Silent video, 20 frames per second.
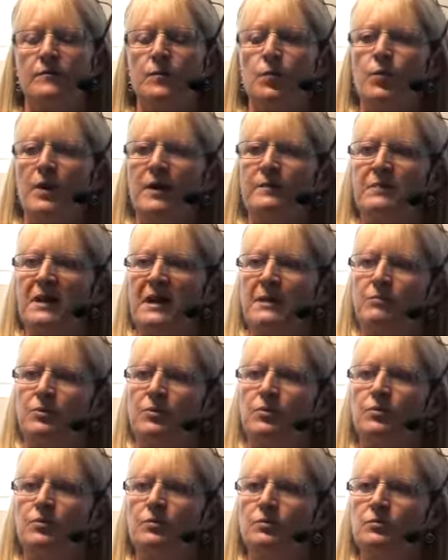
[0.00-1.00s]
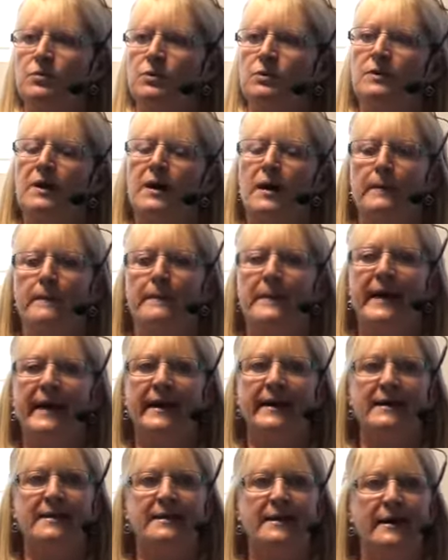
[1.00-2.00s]
where people will come
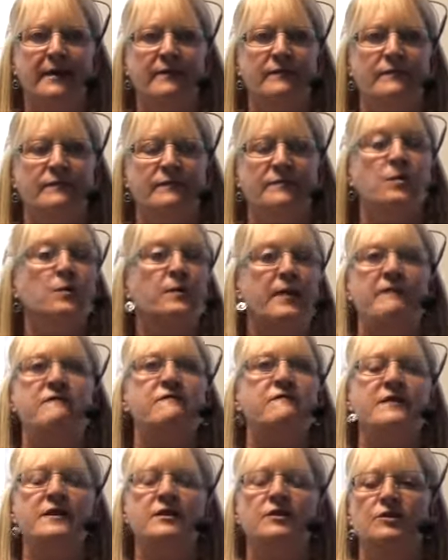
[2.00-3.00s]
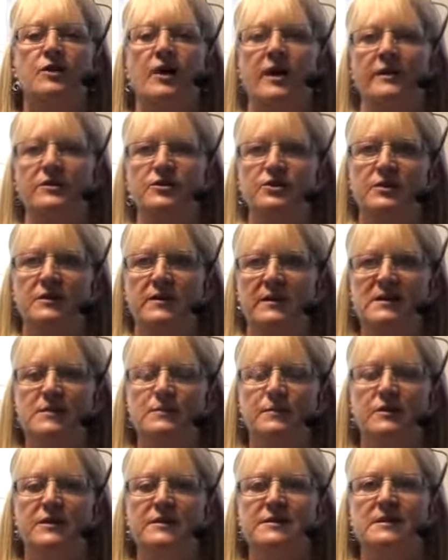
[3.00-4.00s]
back and they feel like during the
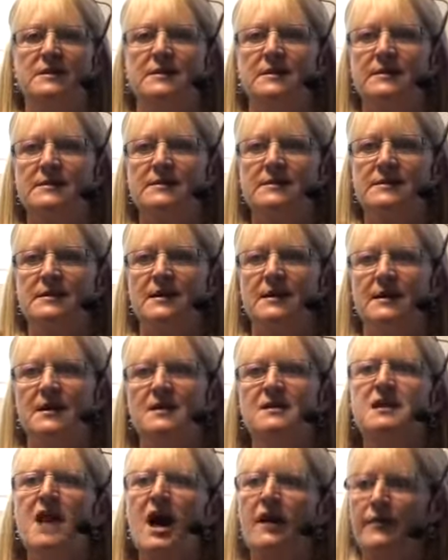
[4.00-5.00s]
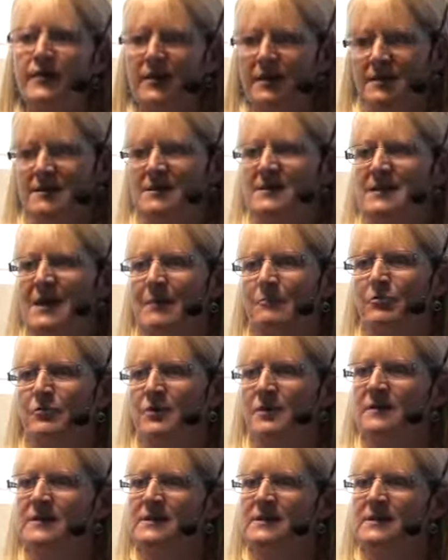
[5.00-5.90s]
experience that nothing is separate.